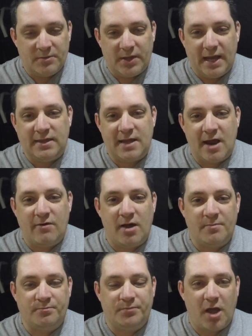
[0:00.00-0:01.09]
in
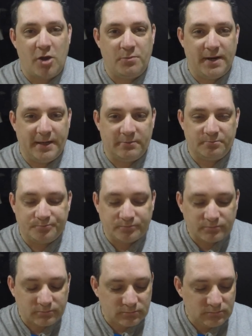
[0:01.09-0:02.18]
their opening
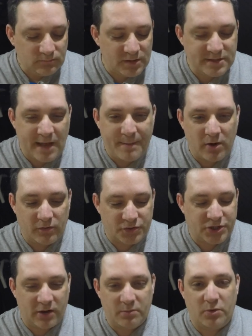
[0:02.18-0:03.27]
demo or
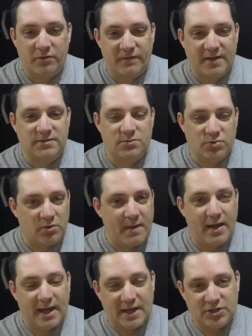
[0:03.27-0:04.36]
showing what the Phantom's all
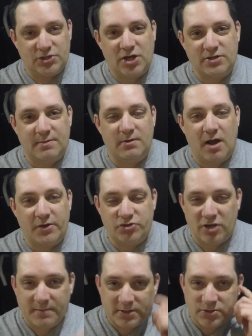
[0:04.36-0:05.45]
about, it actually showed them live
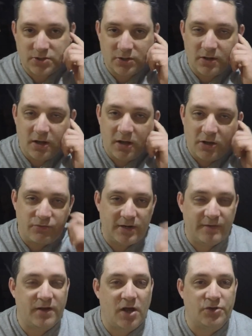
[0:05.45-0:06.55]
streaming to 3
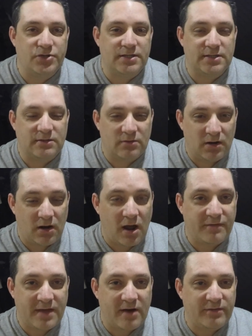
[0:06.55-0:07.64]
different countries
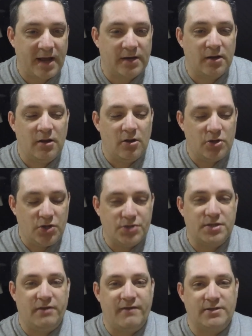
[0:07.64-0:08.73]
live there and then
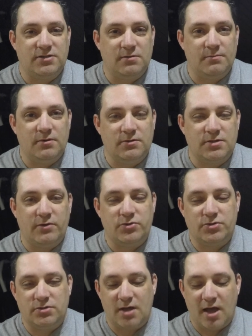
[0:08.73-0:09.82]
using the Phantom. So
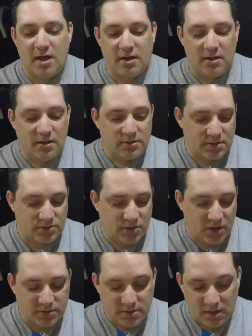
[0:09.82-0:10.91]
it's a
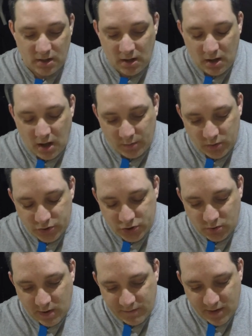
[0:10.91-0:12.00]
good. I'm not sure
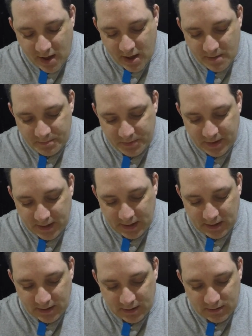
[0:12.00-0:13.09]
whether
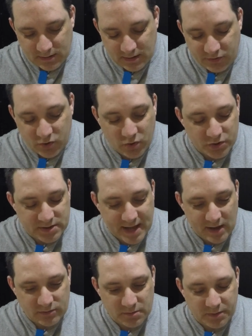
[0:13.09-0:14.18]
the records
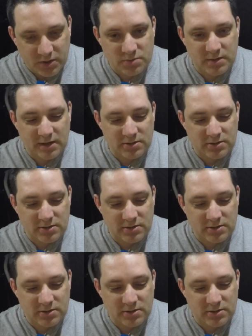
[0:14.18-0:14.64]
sound, because when they're